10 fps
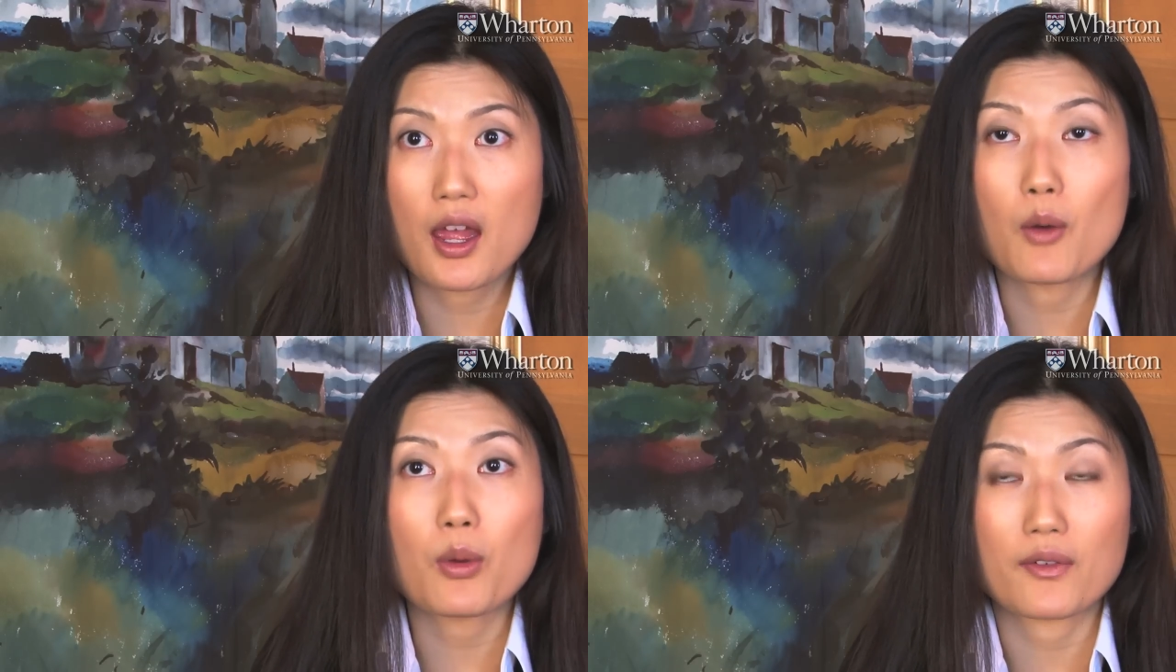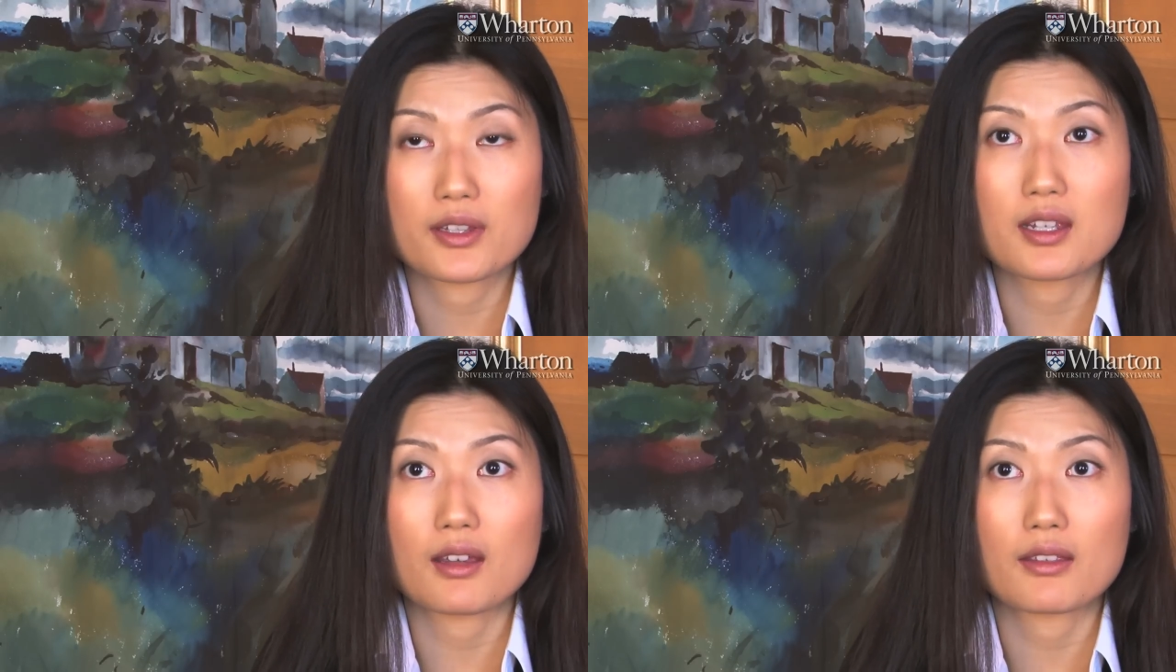And we have
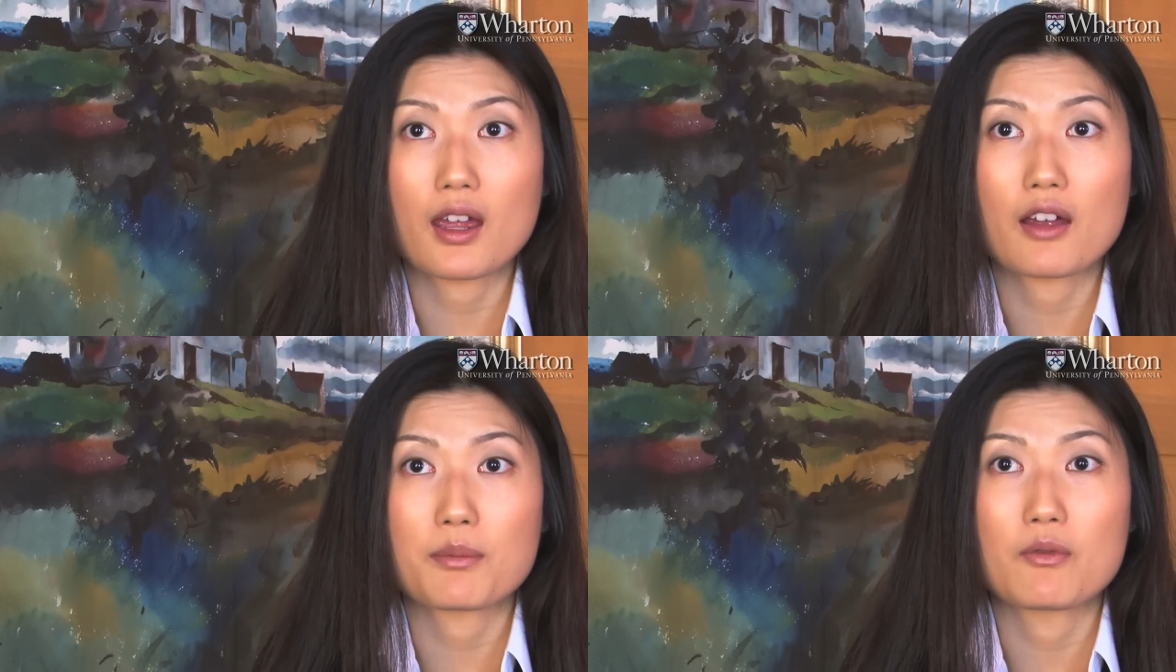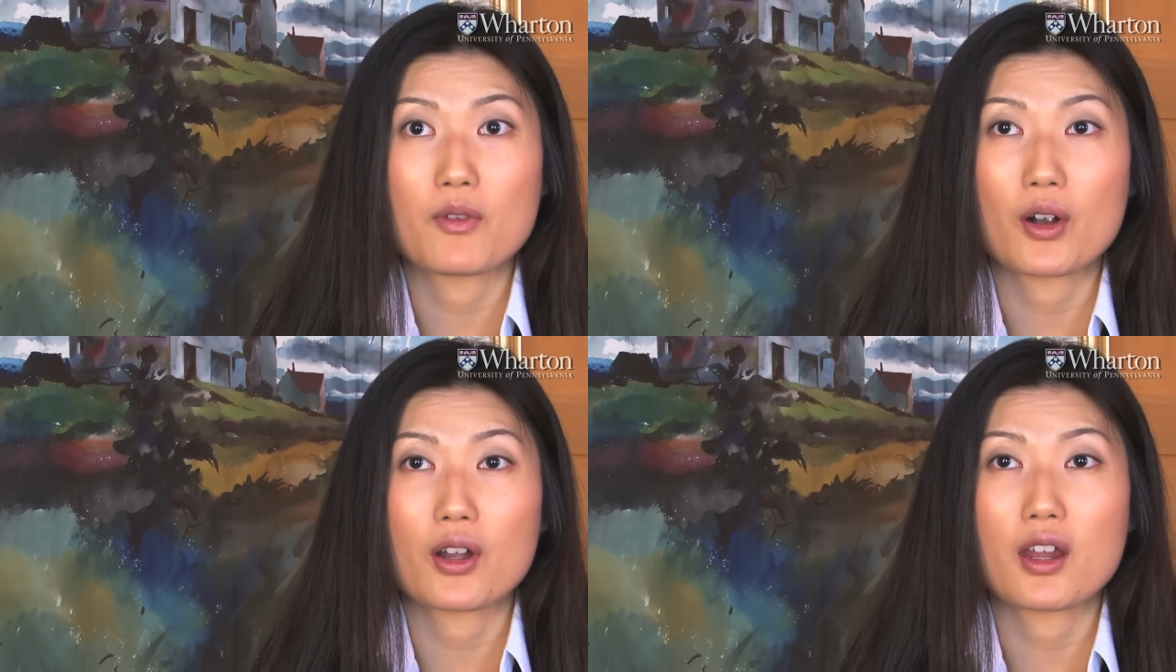seen that they have been
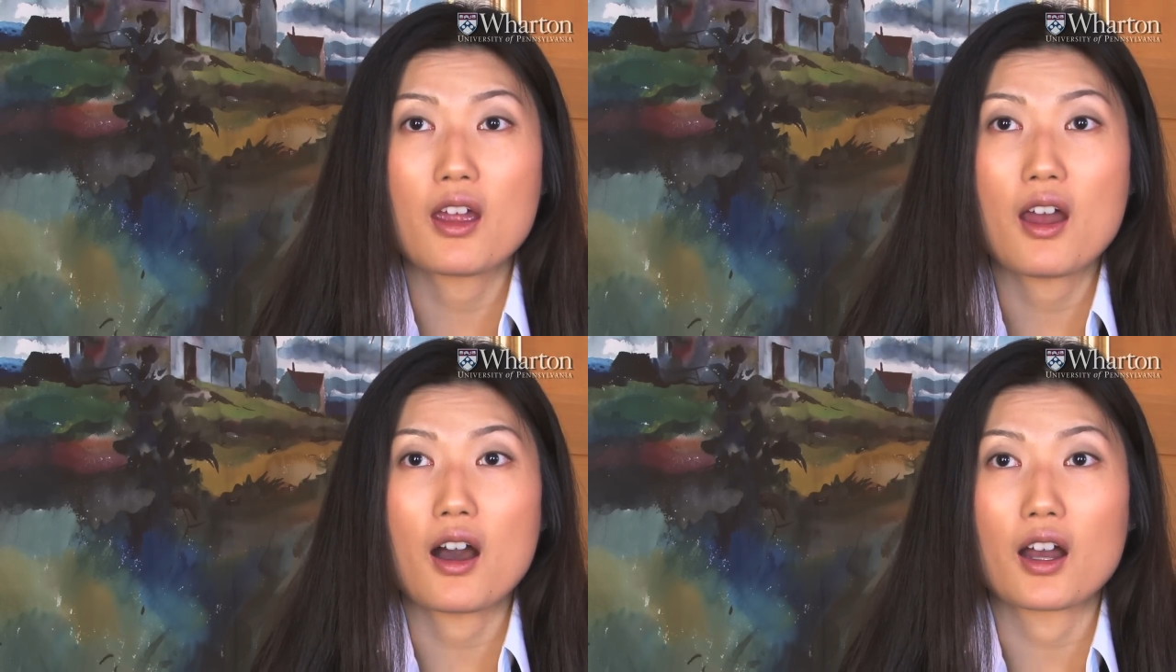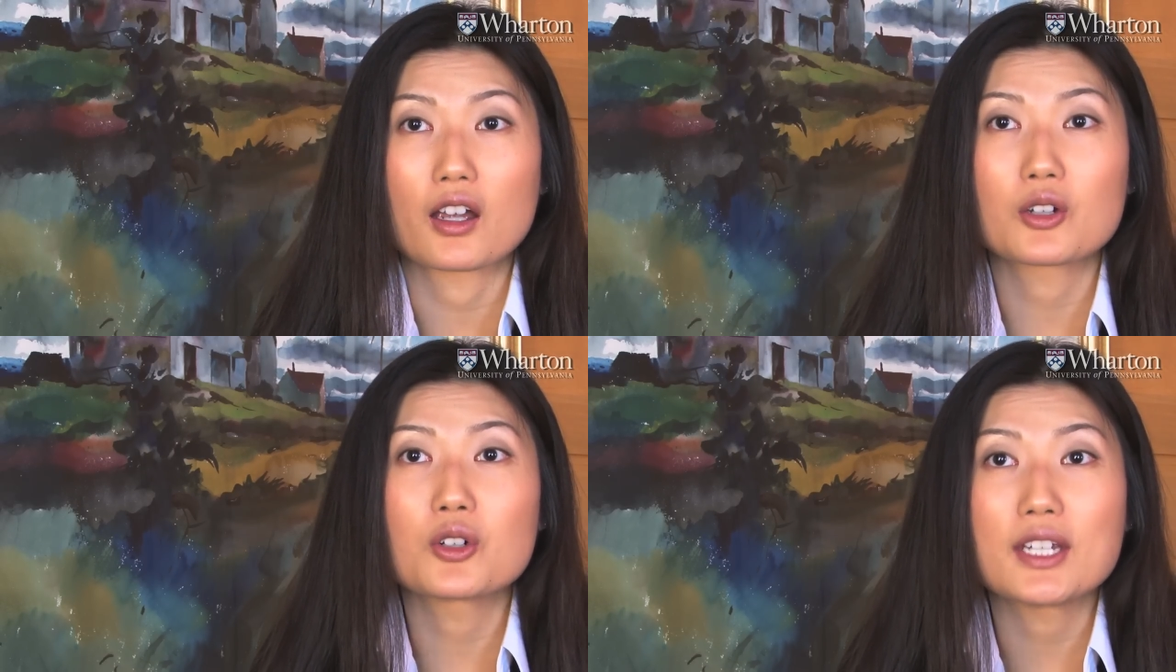very uh,
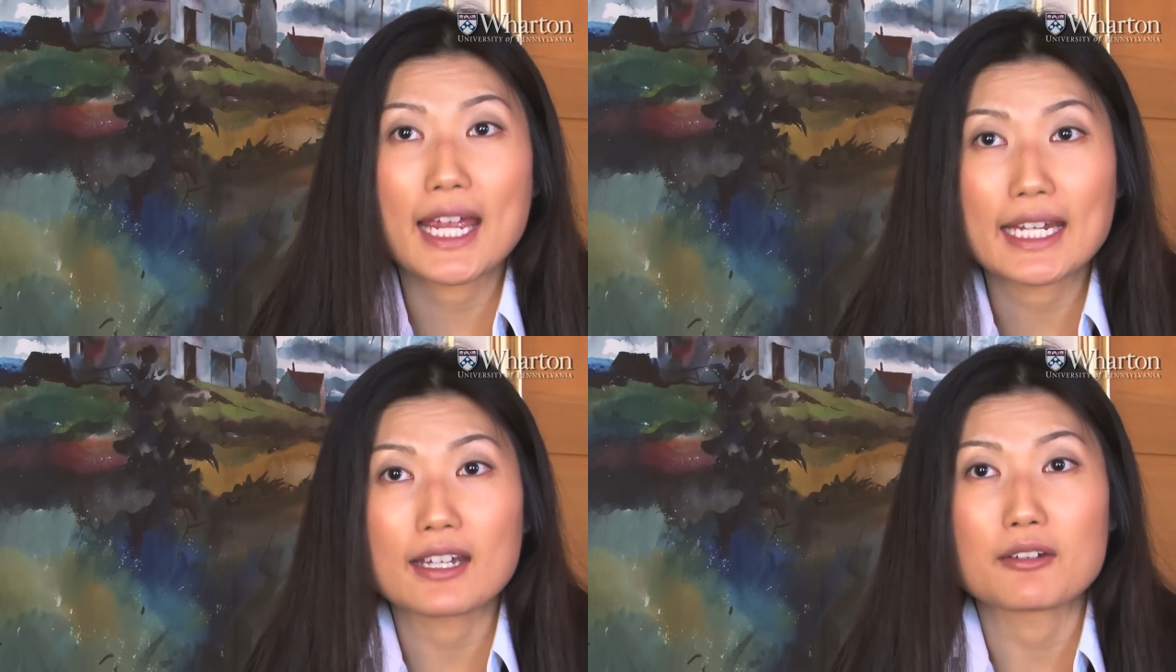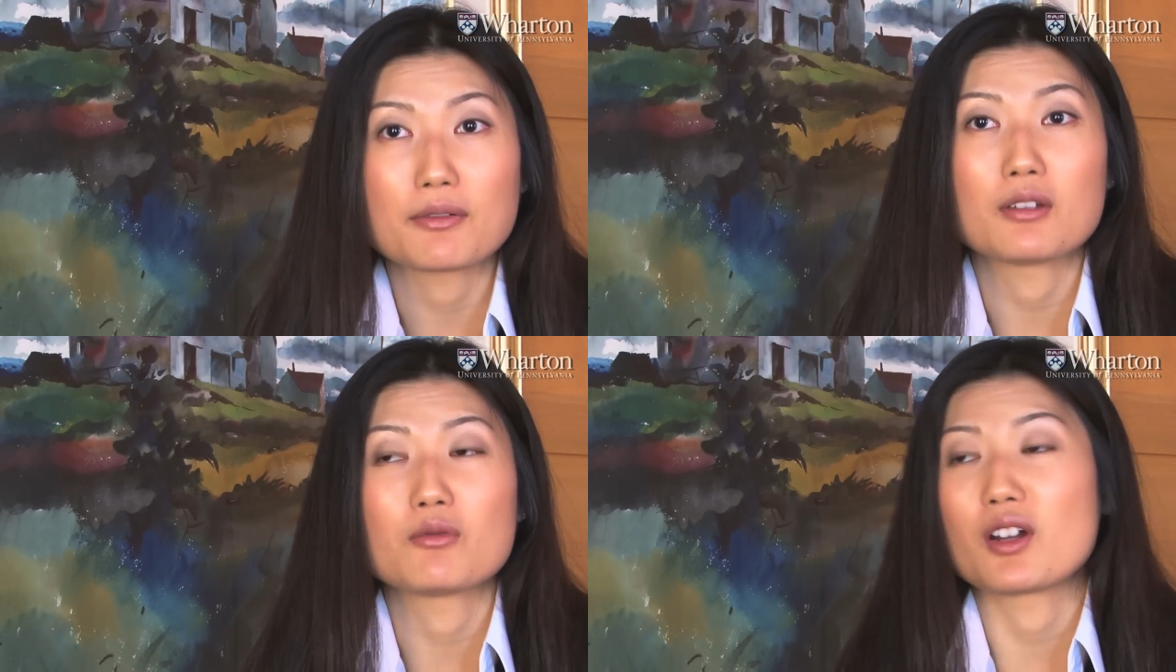creative
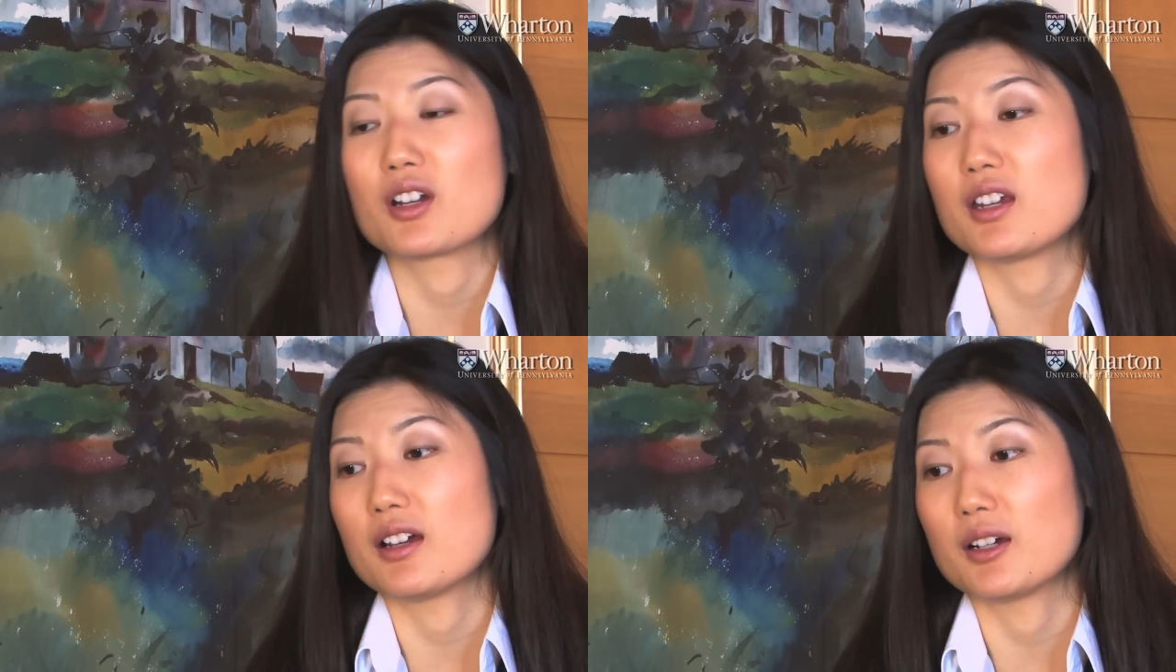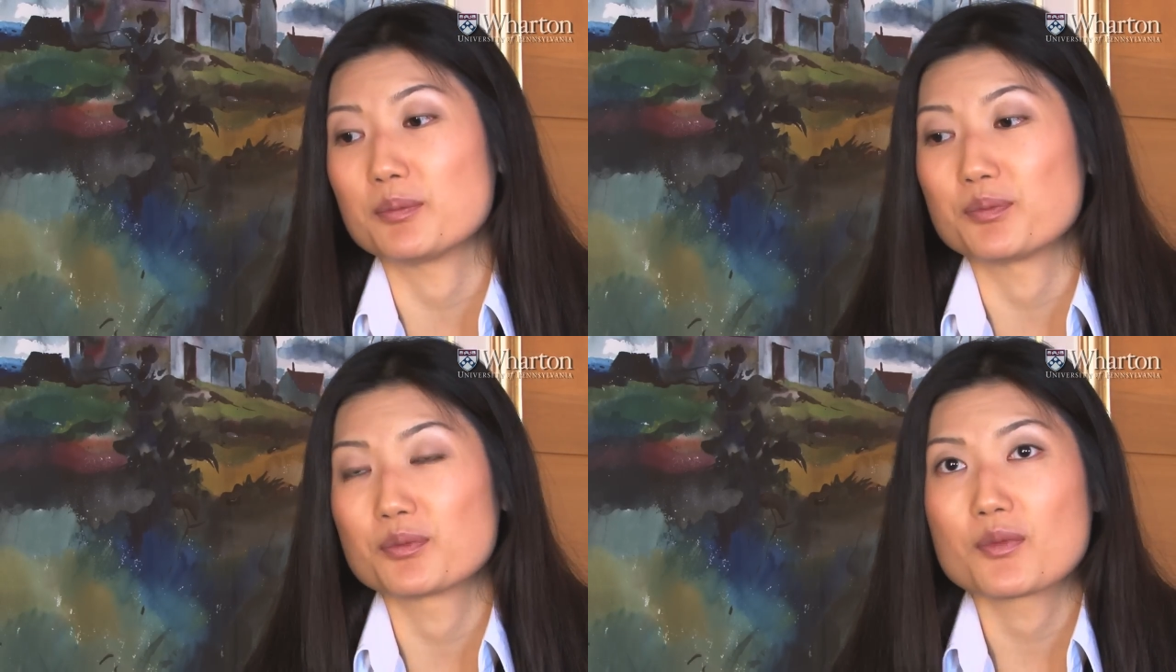and very um,